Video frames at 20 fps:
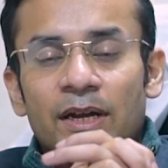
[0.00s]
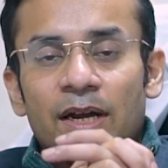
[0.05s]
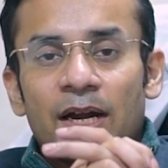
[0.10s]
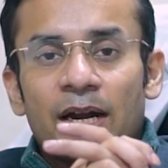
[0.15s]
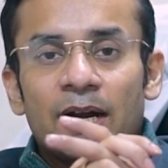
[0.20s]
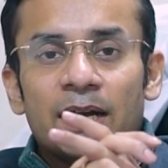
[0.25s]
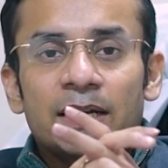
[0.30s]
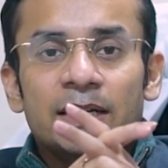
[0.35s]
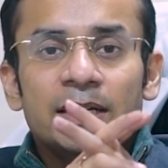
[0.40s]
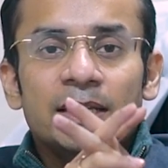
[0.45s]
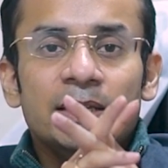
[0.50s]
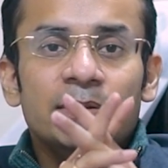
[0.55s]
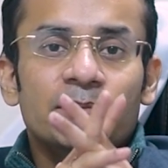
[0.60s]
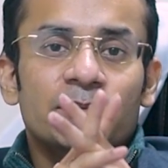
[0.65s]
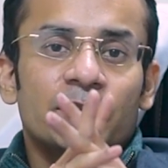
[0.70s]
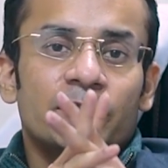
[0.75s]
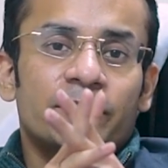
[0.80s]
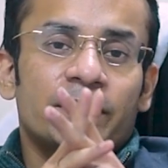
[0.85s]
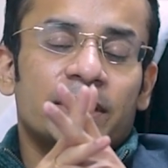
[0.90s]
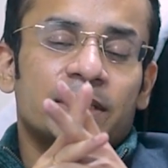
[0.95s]
Our
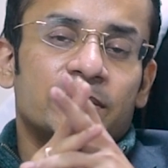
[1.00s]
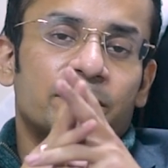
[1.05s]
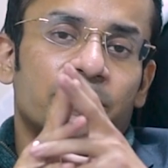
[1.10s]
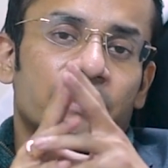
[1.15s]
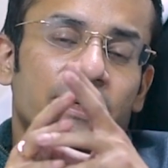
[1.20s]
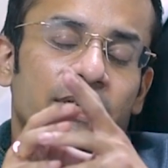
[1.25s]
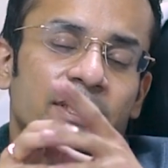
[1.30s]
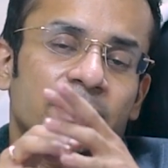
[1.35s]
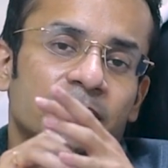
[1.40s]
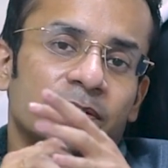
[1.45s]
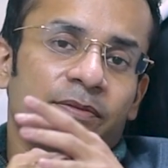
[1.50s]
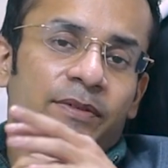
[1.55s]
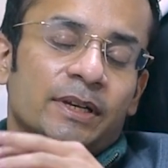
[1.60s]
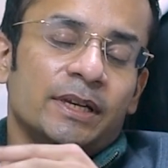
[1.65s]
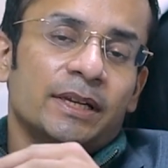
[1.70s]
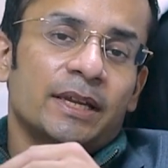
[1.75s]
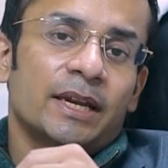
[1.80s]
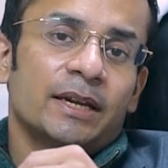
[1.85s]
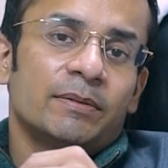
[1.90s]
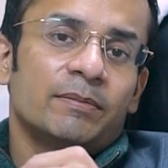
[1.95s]
team of experts
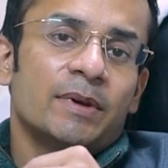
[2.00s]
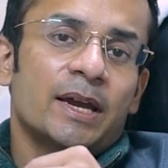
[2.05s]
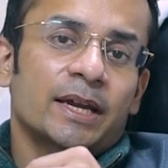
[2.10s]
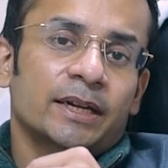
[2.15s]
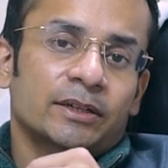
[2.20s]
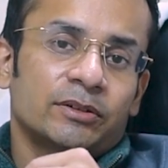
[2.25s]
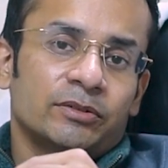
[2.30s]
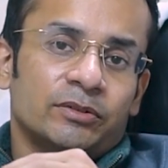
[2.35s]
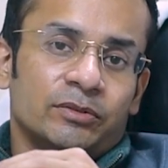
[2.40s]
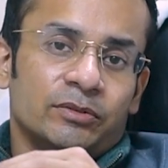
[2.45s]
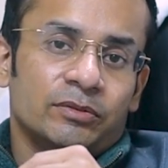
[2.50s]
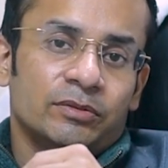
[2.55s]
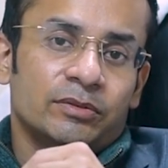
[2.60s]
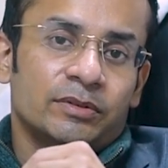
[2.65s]
will get back to you.